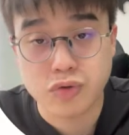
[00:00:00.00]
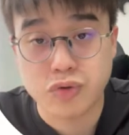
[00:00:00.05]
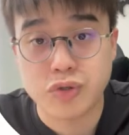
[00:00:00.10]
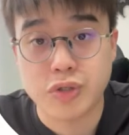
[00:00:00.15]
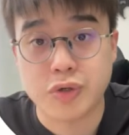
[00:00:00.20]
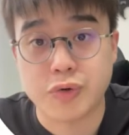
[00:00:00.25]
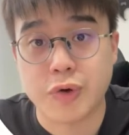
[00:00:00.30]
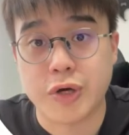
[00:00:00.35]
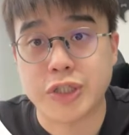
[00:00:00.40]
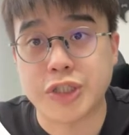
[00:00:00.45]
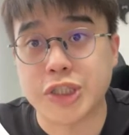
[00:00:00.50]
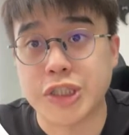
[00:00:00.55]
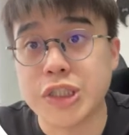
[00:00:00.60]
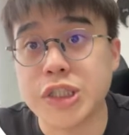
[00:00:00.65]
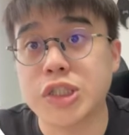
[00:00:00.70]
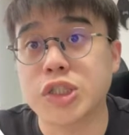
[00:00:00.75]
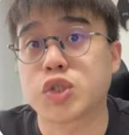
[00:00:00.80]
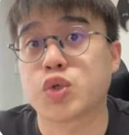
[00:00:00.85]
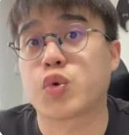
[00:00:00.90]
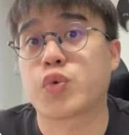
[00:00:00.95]
through the
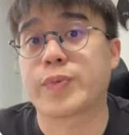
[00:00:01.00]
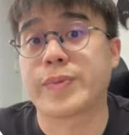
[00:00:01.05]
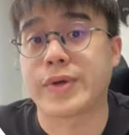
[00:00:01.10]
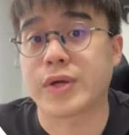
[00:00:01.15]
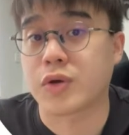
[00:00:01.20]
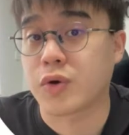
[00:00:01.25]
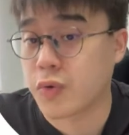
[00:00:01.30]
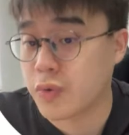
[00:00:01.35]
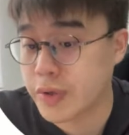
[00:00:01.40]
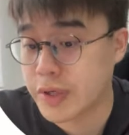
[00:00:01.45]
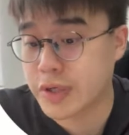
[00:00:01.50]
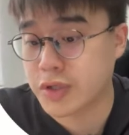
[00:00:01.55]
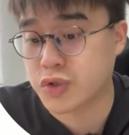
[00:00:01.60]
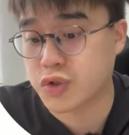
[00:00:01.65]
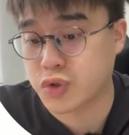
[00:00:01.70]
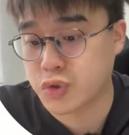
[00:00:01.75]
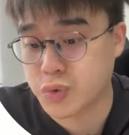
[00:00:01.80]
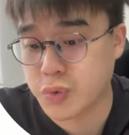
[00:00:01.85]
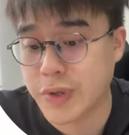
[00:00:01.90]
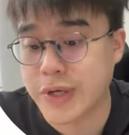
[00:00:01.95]
question, so we'll be going
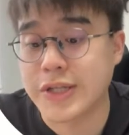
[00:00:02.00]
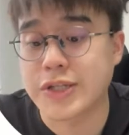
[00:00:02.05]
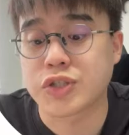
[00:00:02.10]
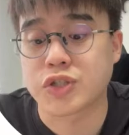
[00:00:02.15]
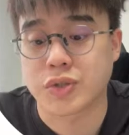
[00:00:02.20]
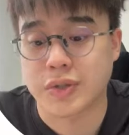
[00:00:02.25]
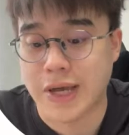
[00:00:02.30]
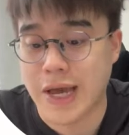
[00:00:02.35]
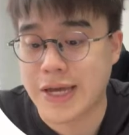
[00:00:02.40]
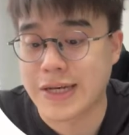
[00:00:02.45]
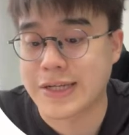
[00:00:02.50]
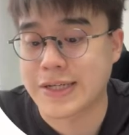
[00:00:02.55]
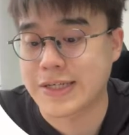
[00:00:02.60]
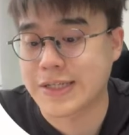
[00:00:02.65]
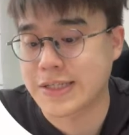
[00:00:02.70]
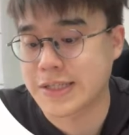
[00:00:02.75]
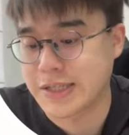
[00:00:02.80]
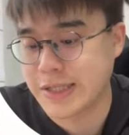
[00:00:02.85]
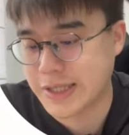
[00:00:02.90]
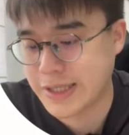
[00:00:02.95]
through it
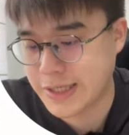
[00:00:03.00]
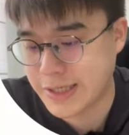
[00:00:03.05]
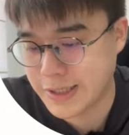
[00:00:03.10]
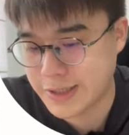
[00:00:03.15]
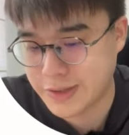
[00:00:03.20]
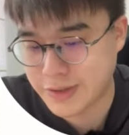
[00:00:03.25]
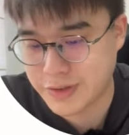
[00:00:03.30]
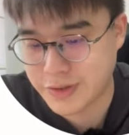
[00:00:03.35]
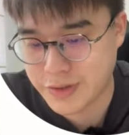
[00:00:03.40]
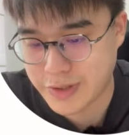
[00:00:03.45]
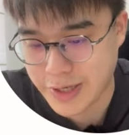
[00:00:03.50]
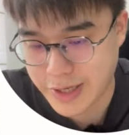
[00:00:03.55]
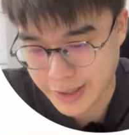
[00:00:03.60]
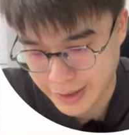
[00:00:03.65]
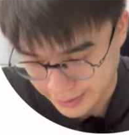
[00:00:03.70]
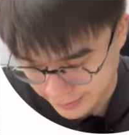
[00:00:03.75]
together here today.